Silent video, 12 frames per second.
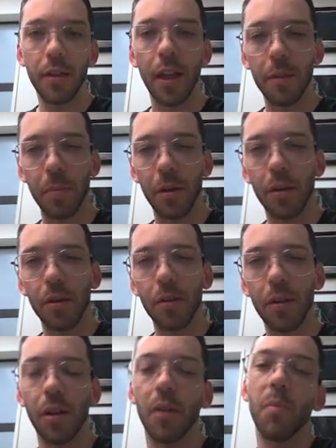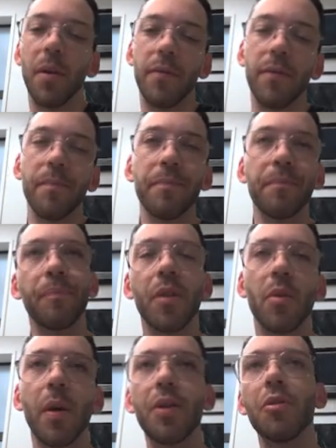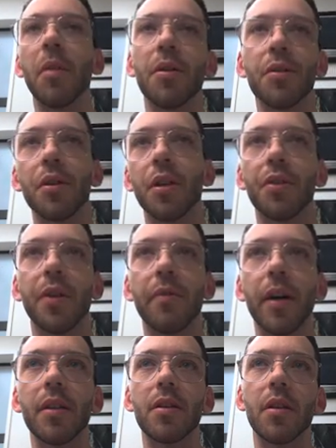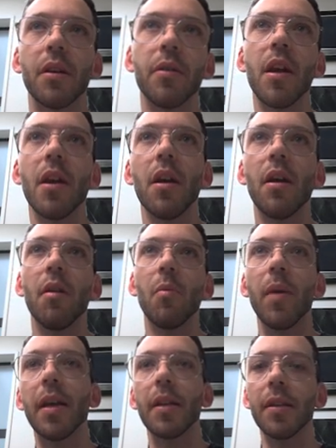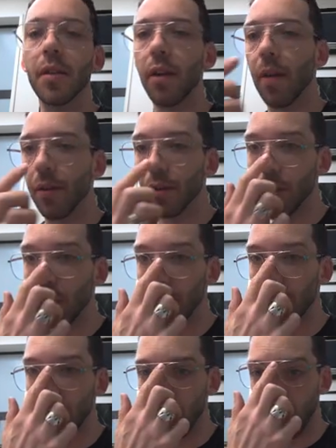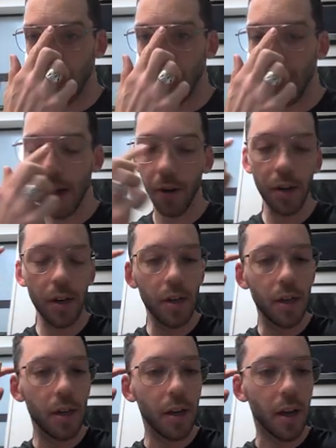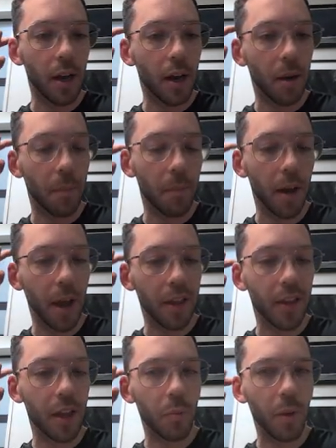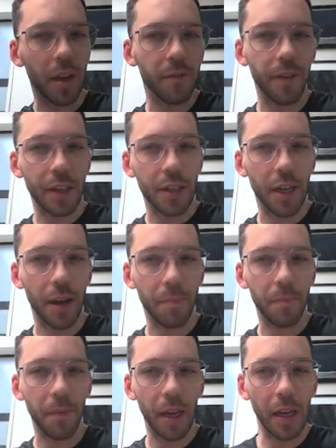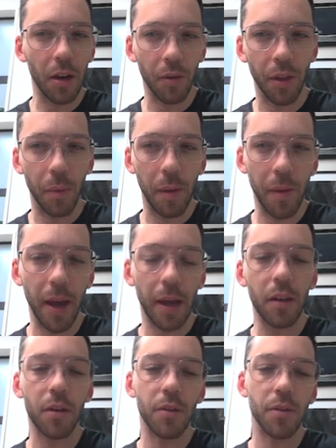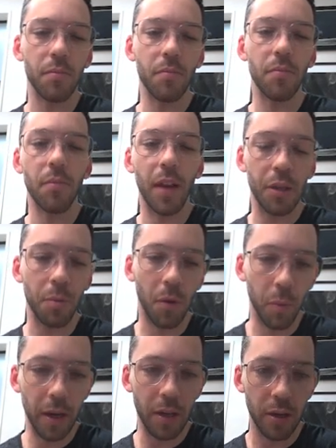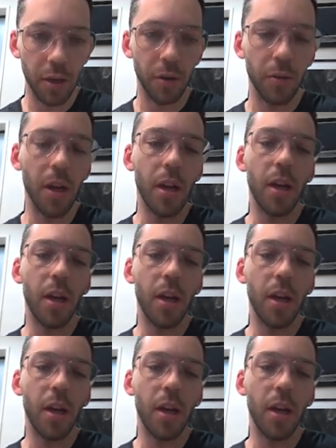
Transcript: And that's because, you know, we do most surgery, right? So we can see around the tumor and know we get it out. And then we can fix it up, any hole that we make, because that's what we do.